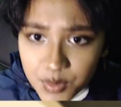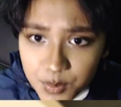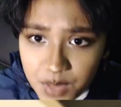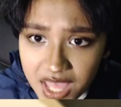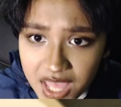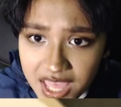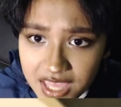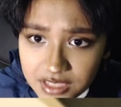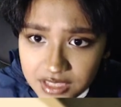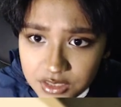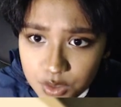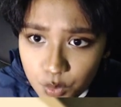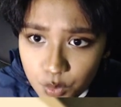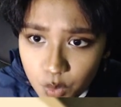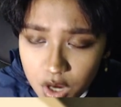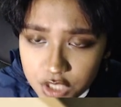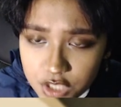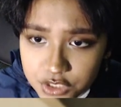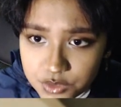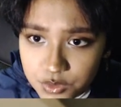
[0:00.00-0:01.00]
I prepared your
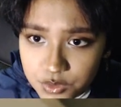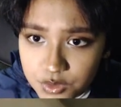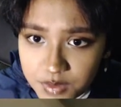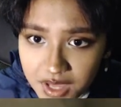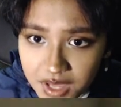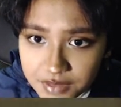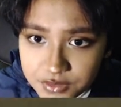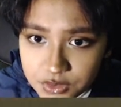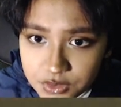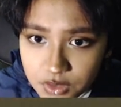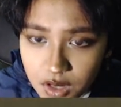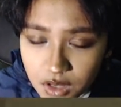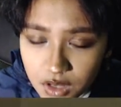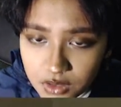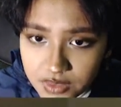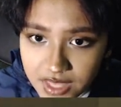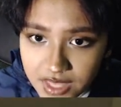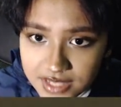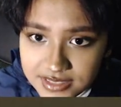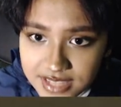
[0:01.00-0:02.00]
washroom after
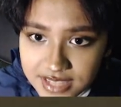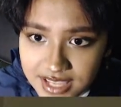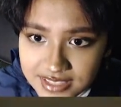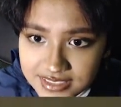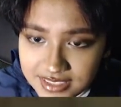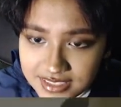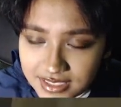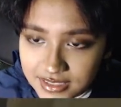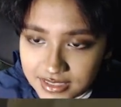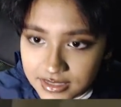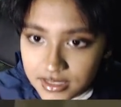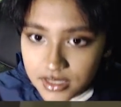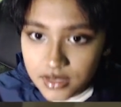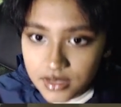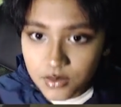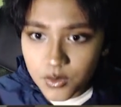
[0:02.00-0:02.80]
all that dancing.